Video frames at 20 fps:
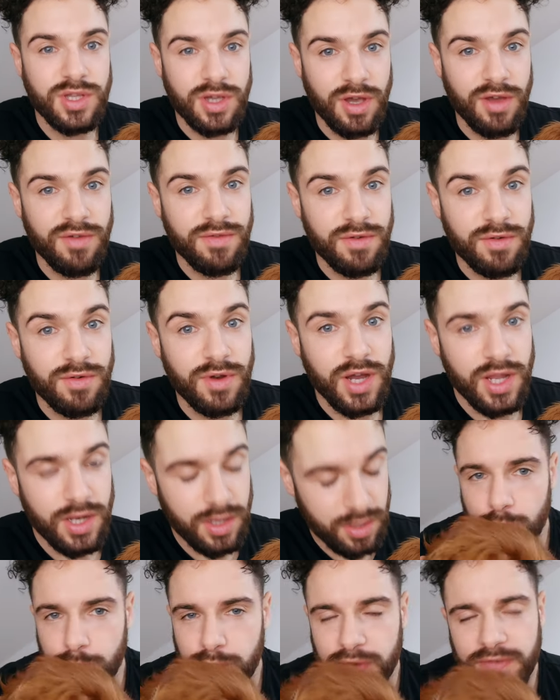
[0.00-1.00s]
to go for a
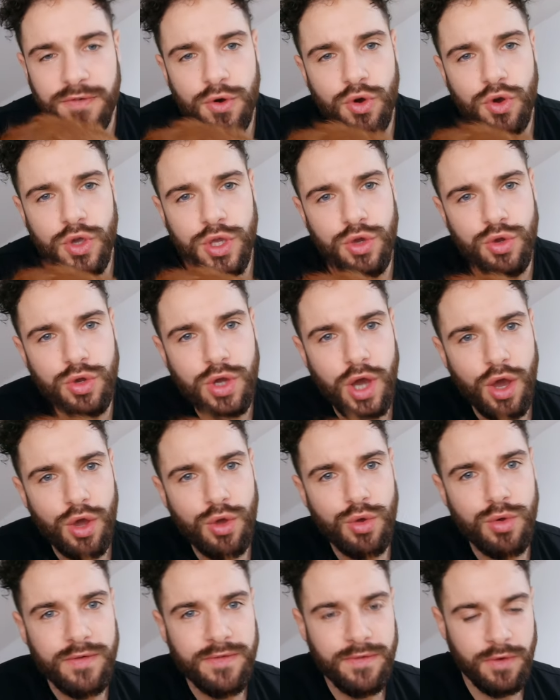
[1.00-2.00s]
ride. Before you
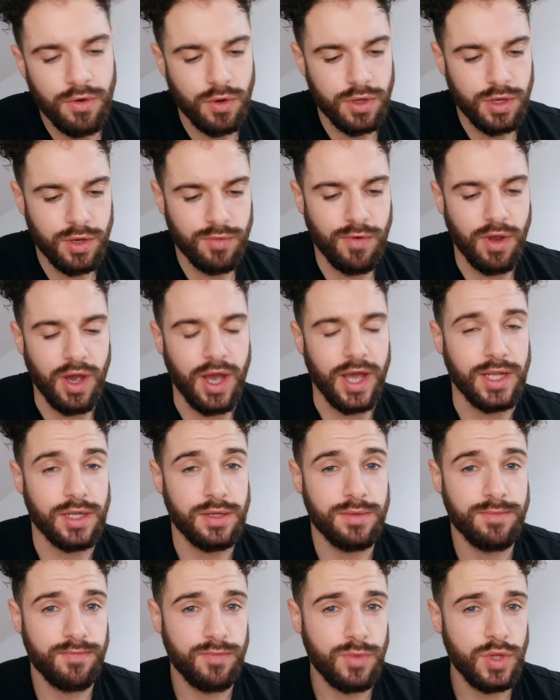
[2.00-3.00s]
go for your ride,
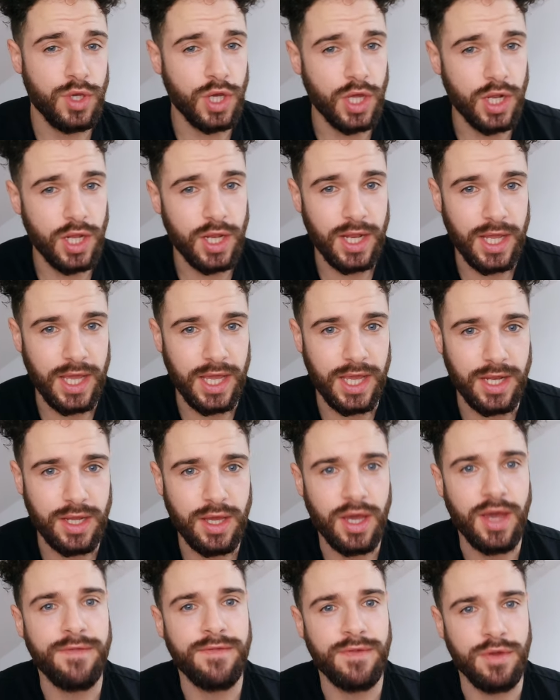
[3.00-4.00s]
you're gonna need
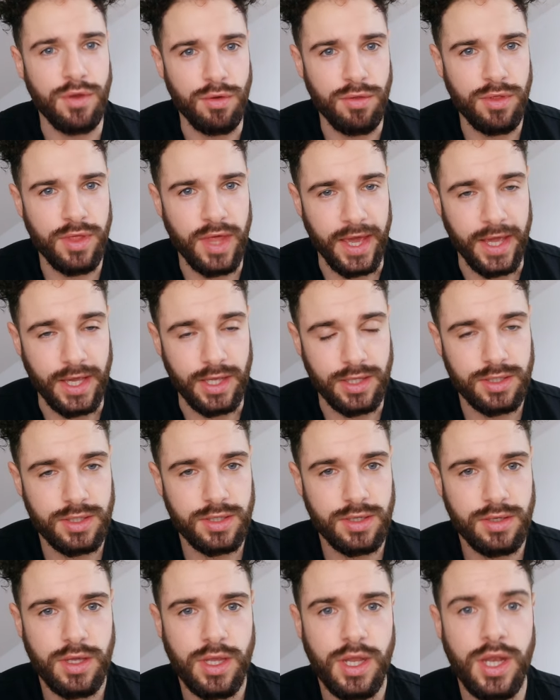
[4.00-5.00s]
a few things.
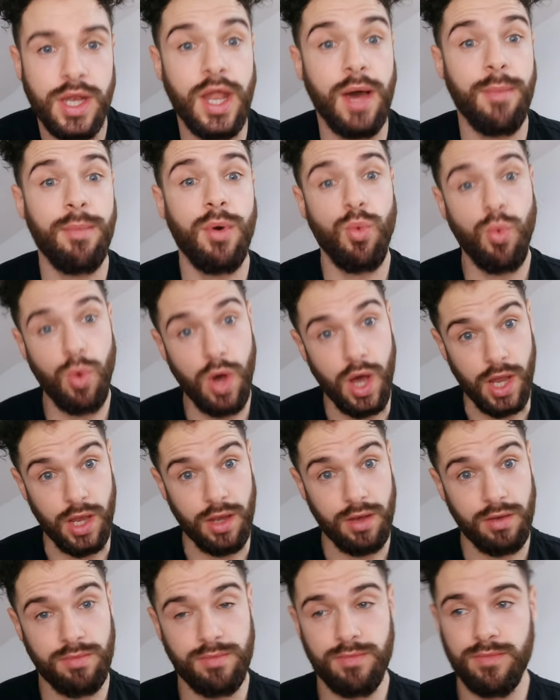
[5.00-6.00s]
Number one,
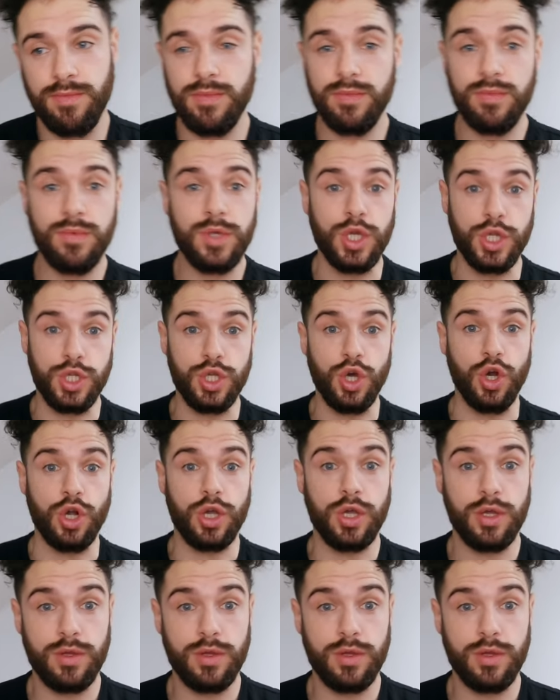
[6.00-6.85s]
your dog.